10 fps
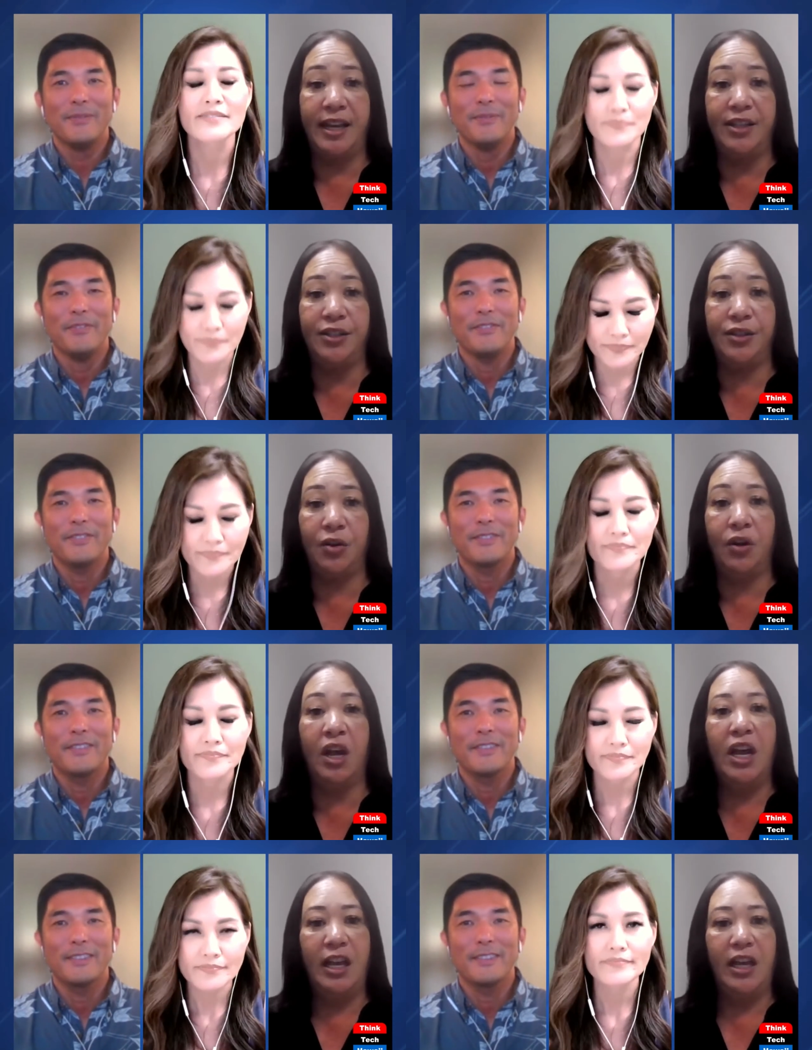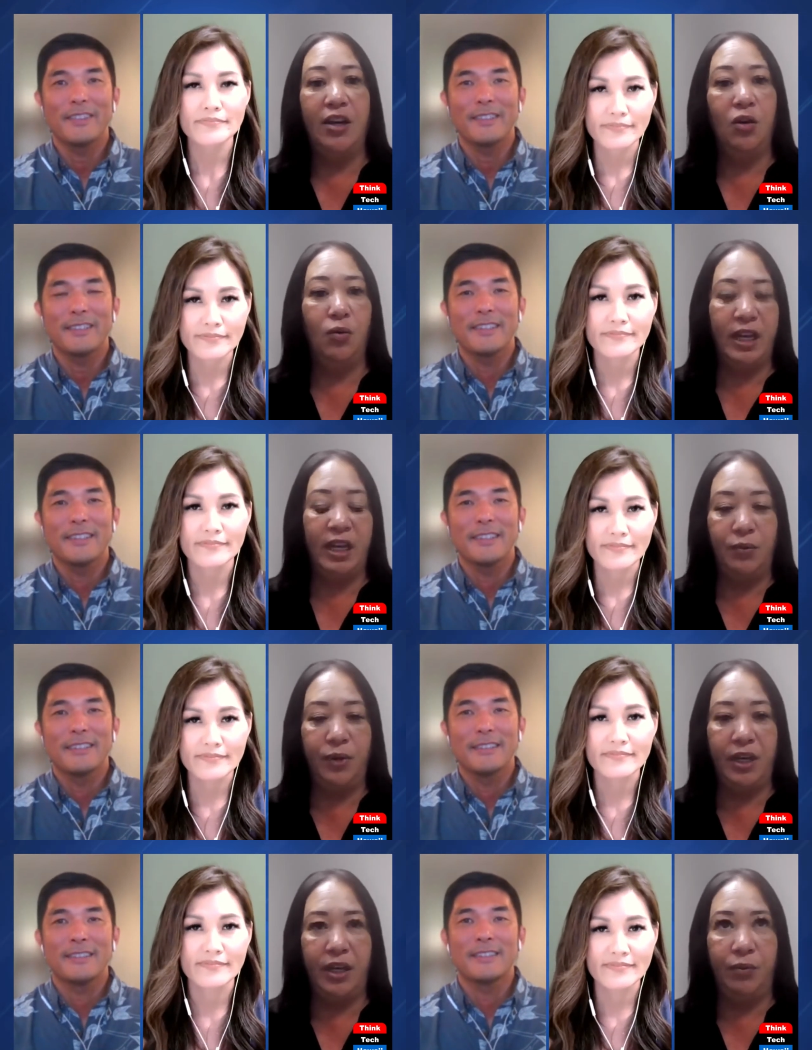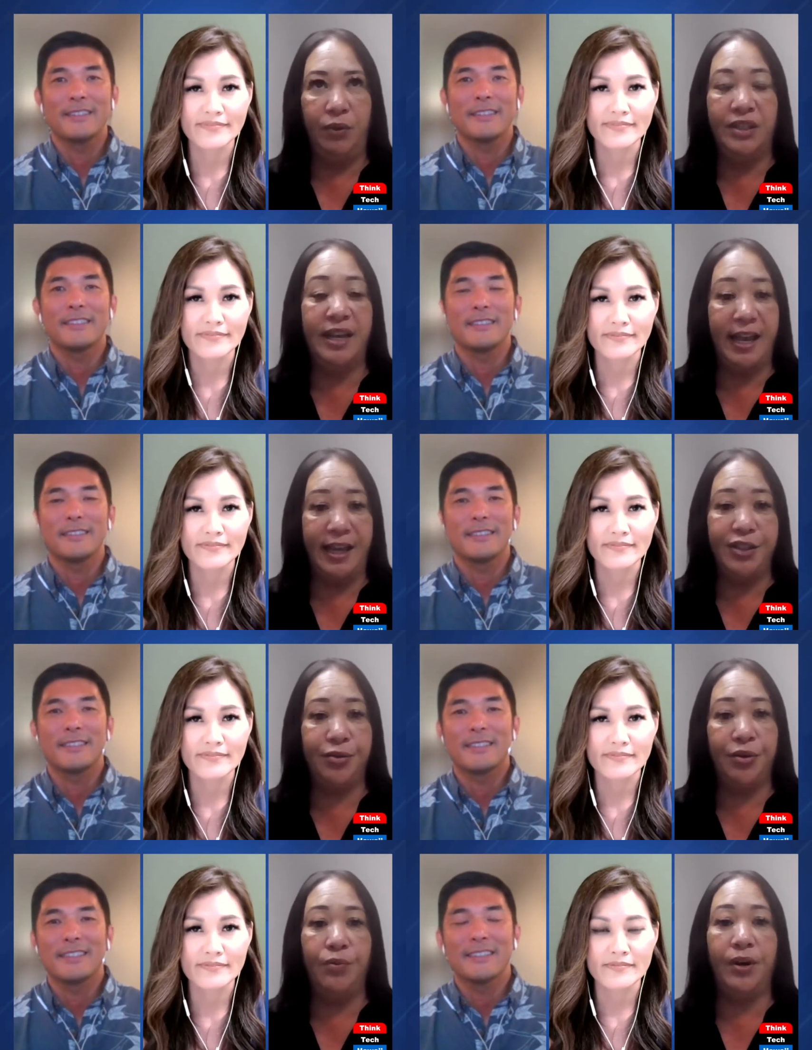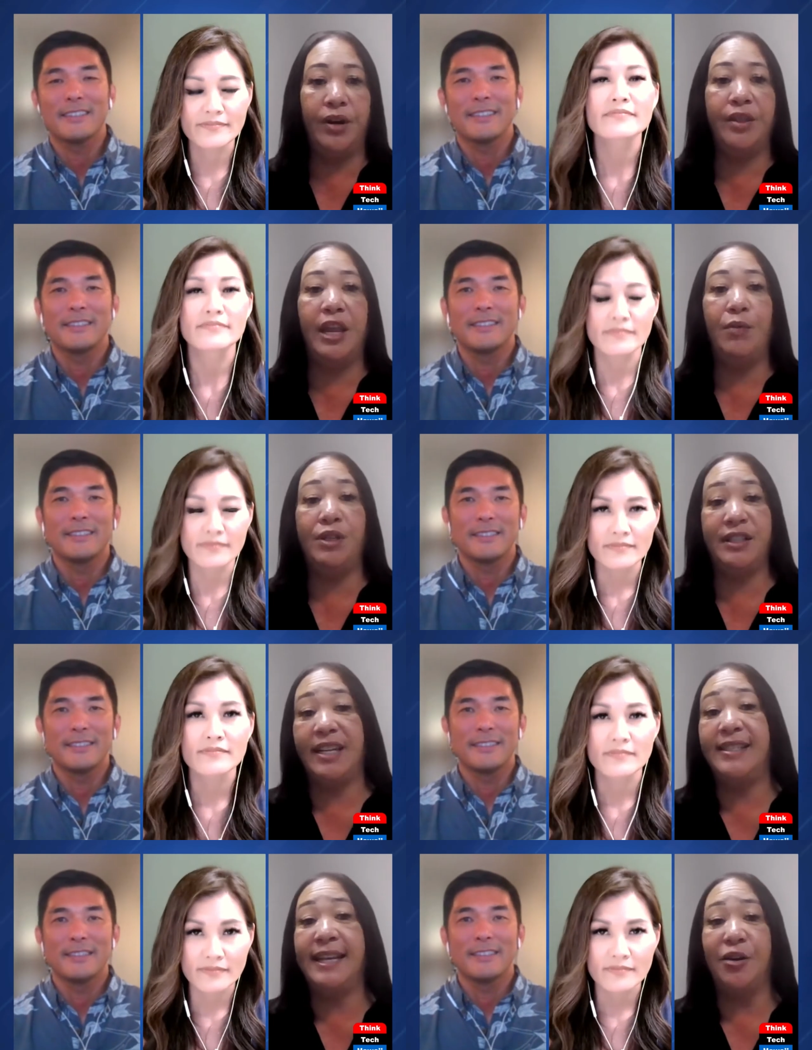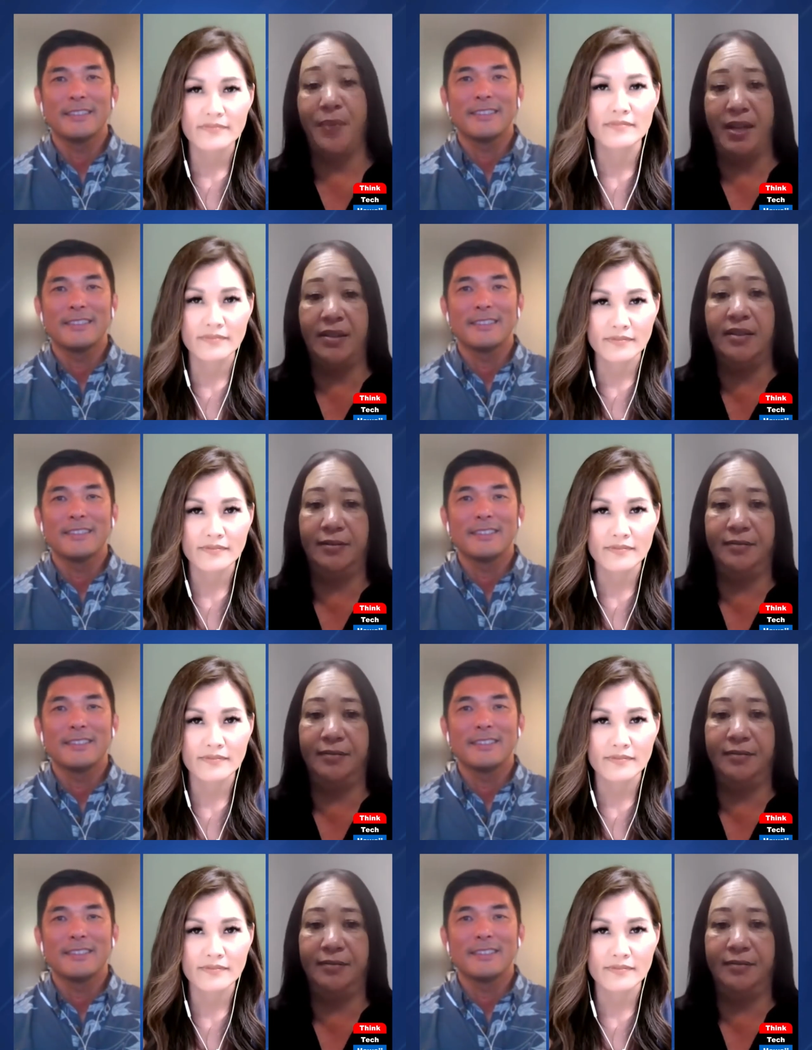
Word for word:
Speaker 1: state. So in Hawaii, we would say escrow, where they would say settlement.